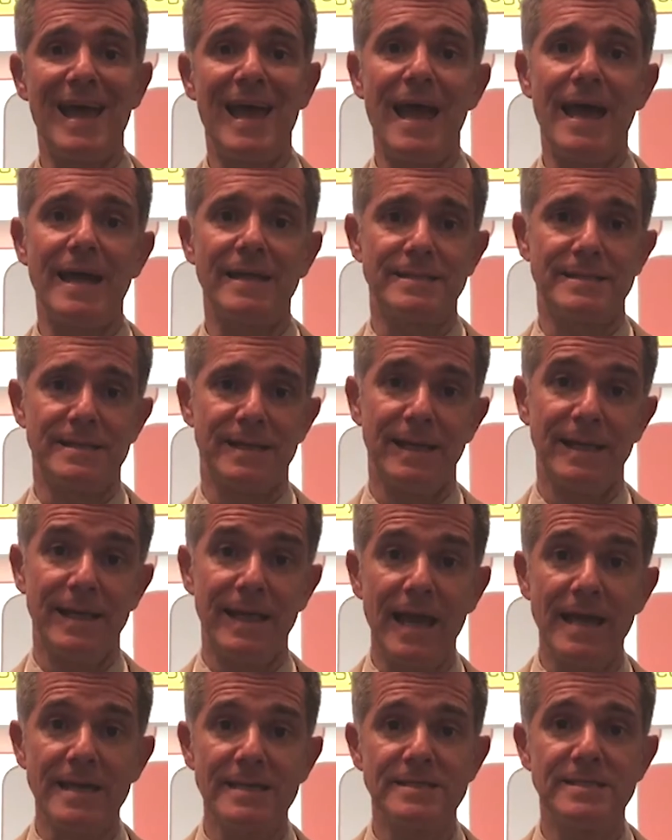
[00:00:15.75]
at
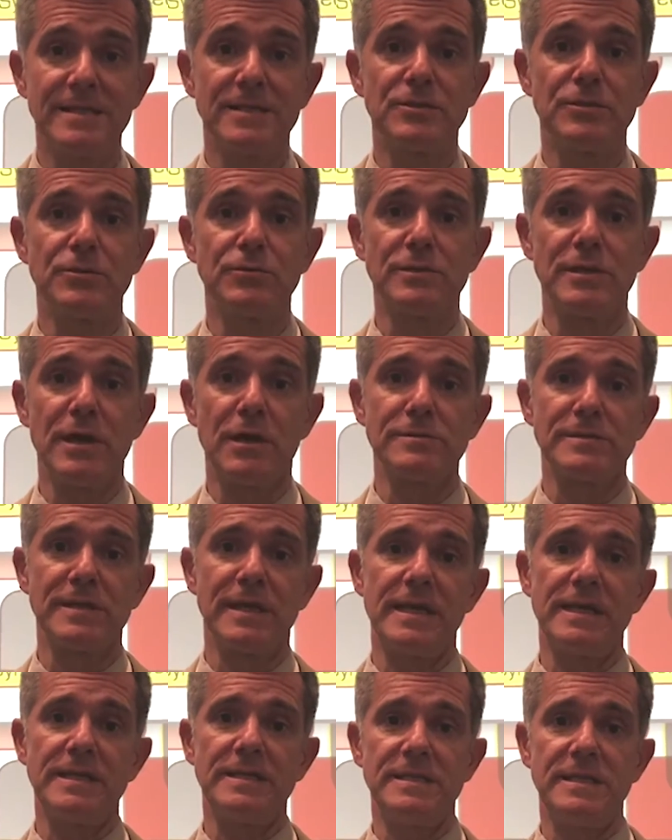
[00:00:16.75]
GEST
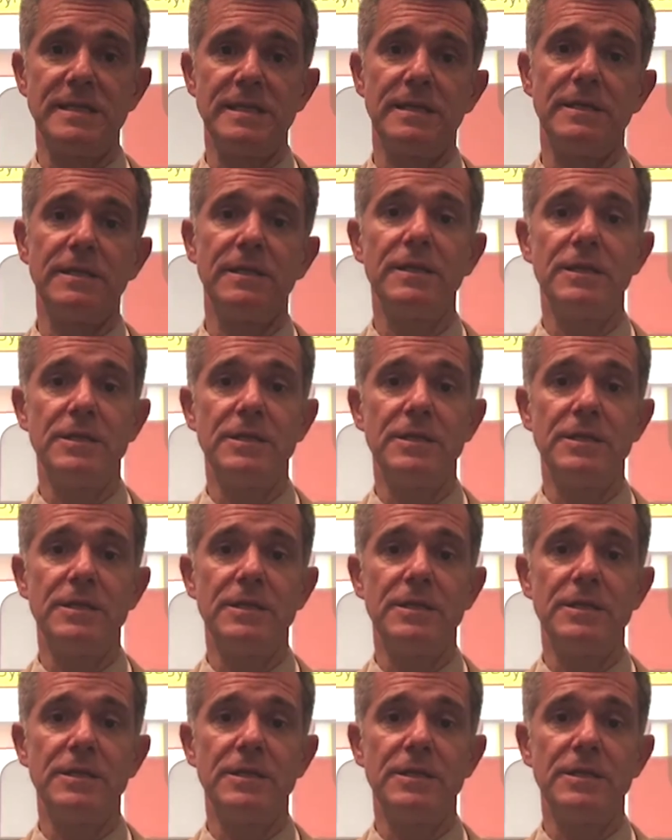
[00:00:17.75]
2018